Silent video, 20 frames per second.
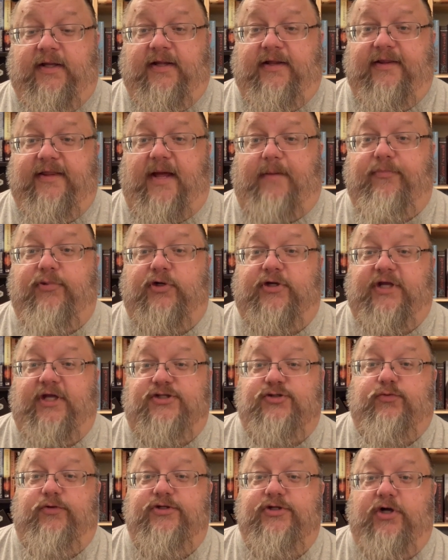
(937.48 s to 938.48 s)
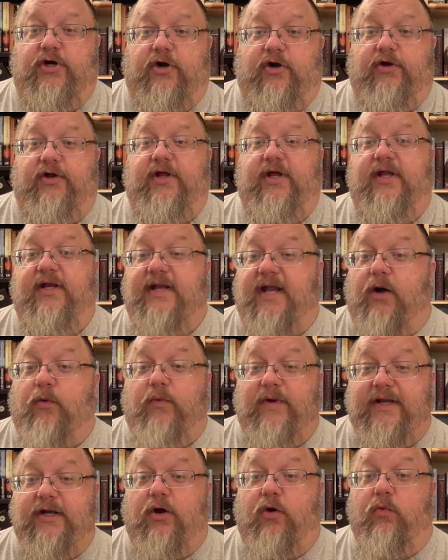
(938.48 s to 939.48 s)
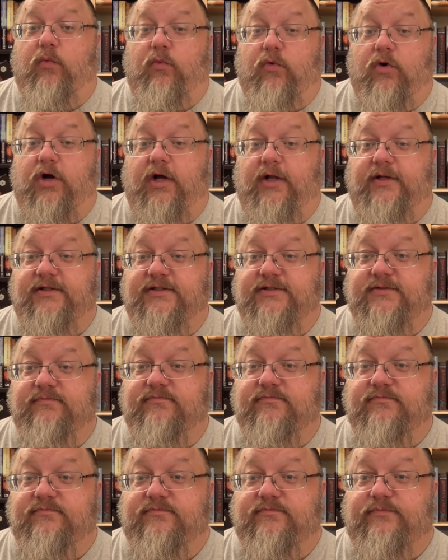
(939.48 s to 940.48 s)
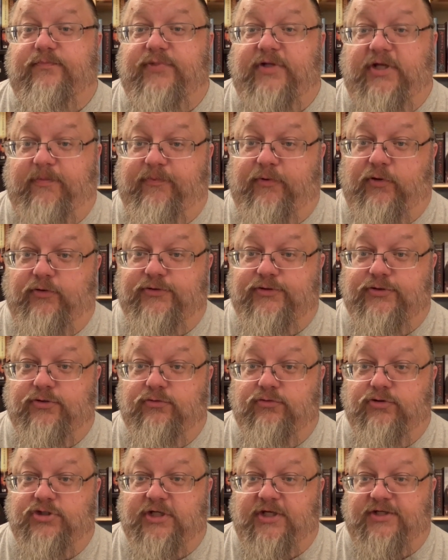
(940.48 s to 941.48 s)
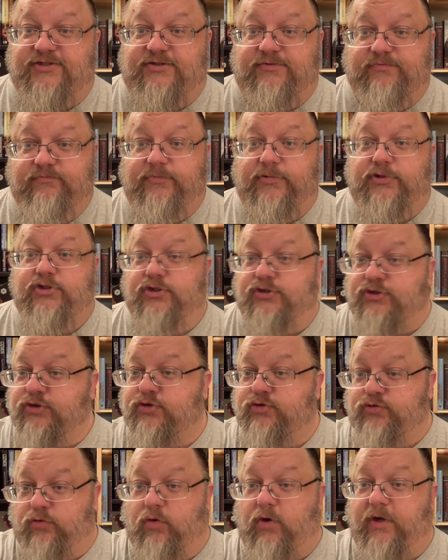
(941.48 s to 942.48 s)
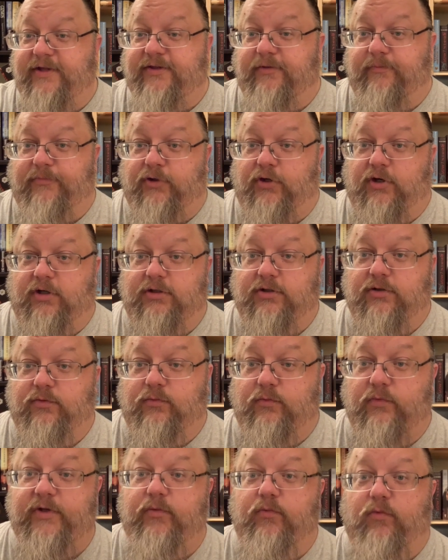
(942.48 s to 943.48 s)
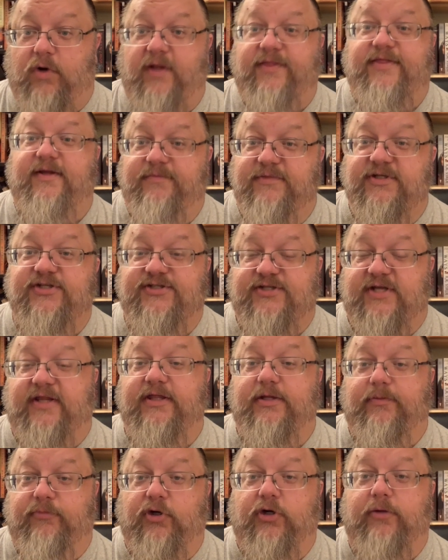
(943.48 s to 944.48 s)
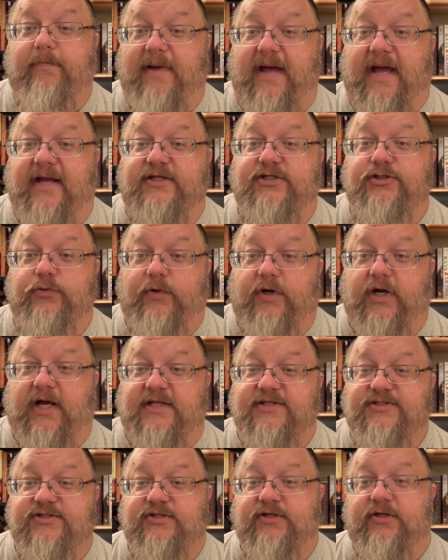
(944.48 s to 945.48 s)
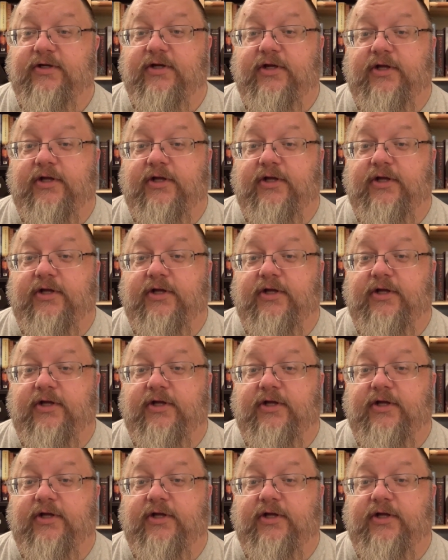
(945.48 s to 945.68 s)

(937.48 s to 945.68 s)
That book gets returned. Now, we don't want people to just destroy the book. We want them to send the book back to us.